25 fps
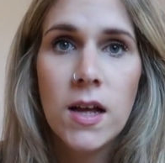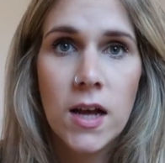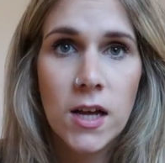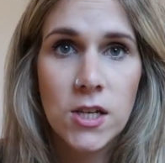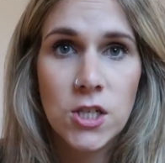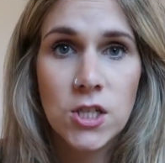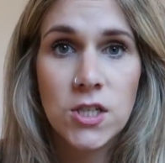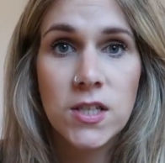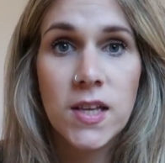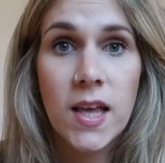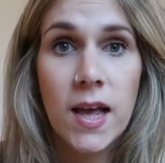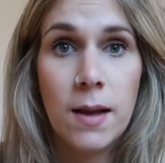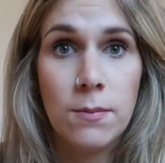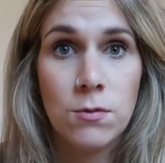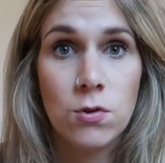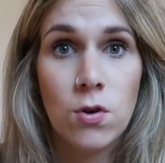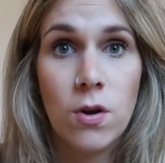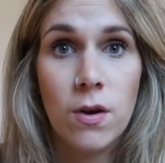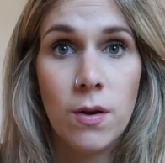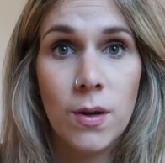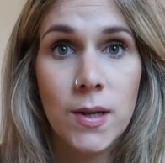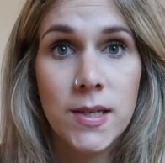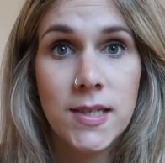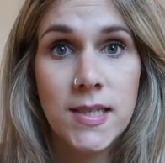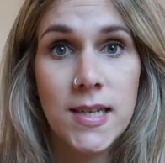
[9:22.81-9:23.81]
I just kept
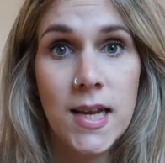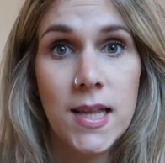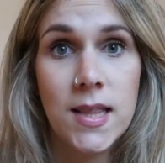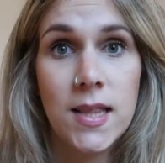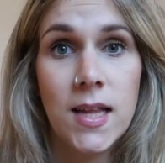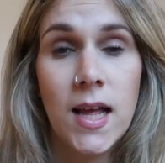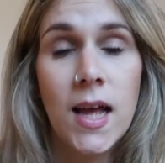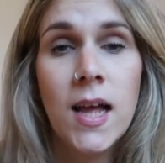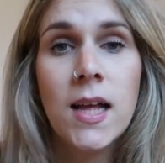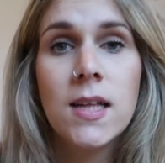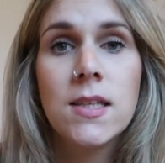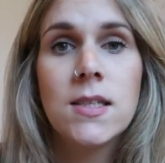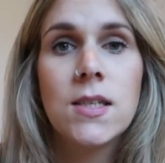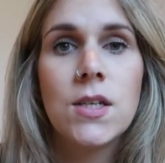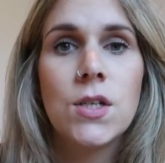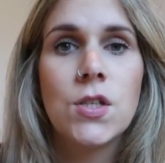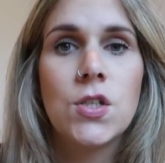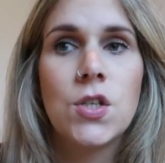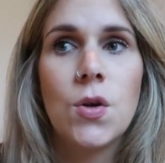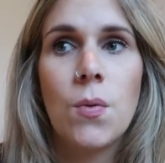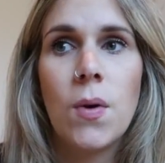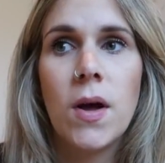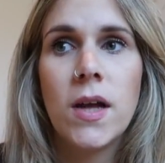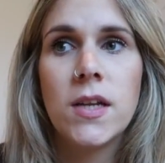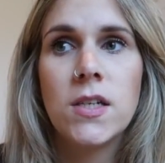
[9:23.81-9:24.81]
trying to extend that.
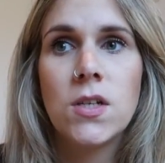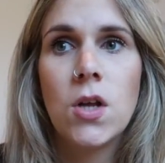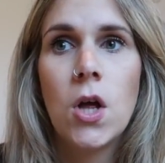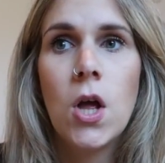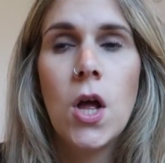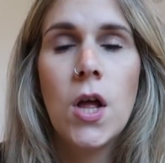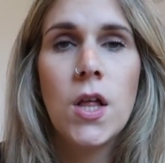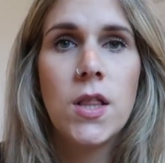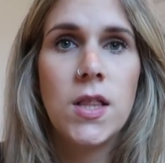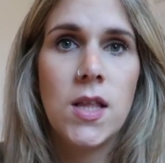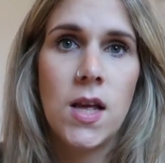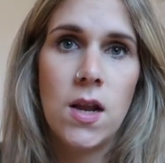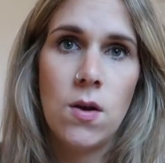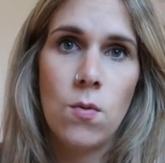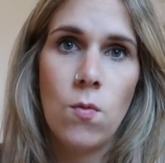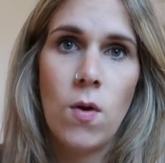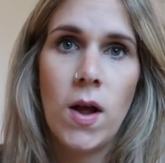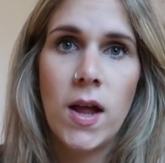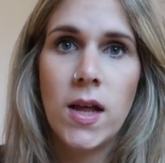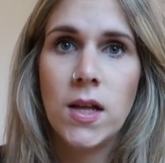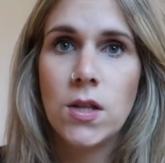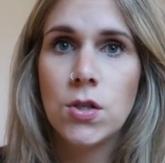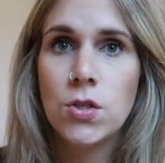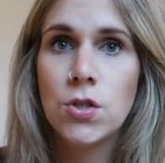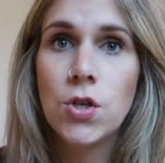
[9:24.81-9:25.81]
So I'd then
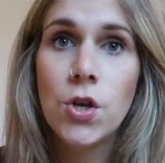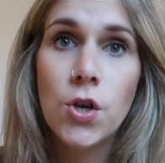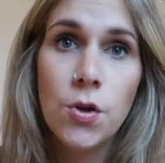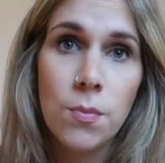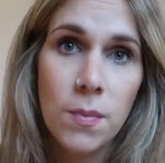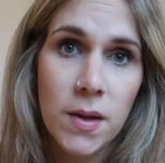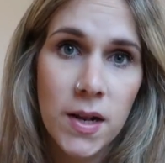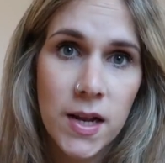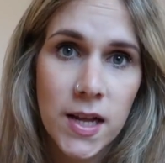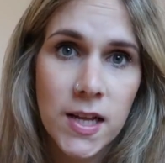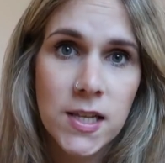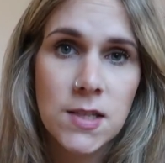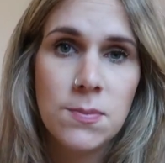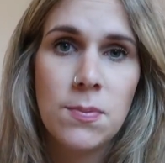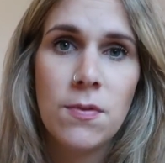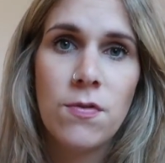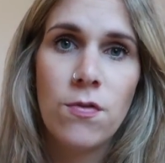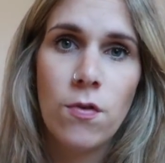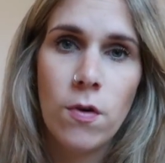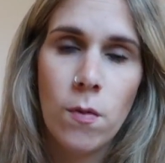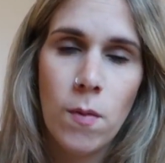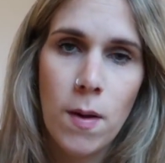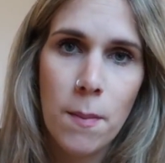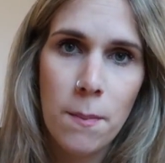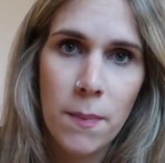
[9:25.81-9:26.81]
wait 2 minutes
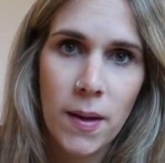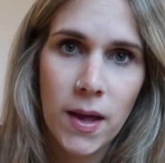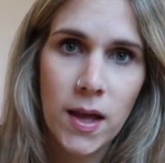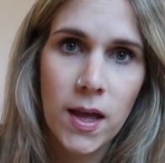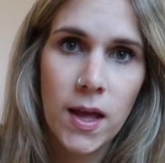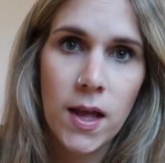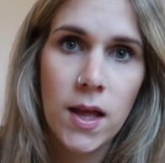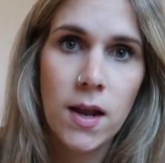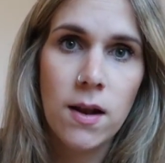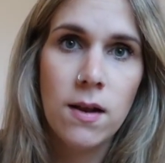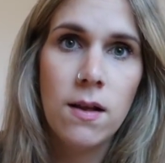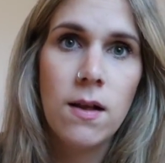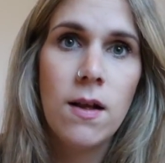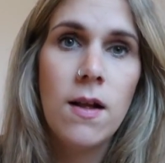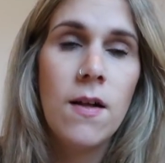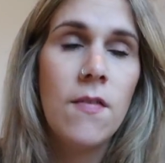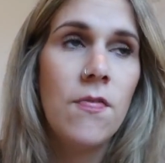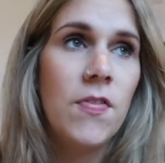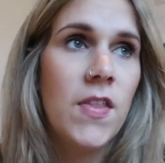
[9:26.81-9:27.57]
before I went back in,